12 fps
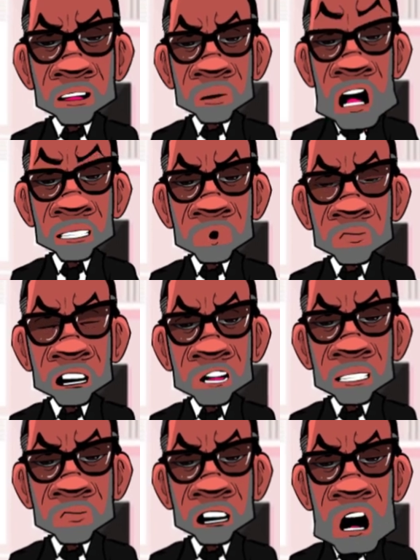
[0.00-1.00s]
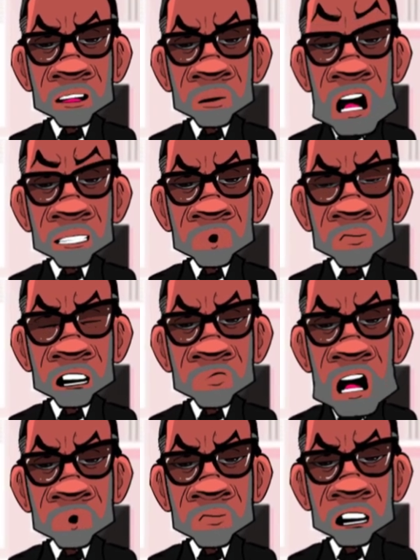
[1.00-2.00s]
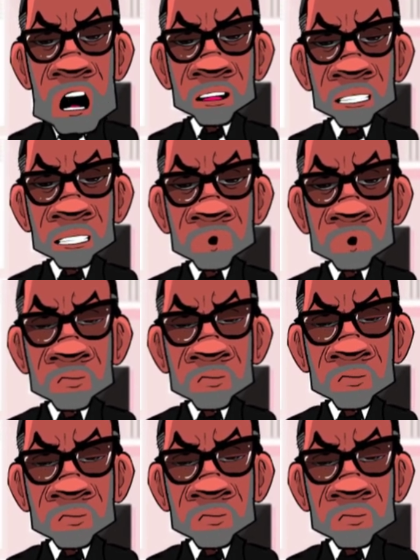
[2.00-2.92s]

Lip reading: you know if you got a big dick or not. Stop the bullshit.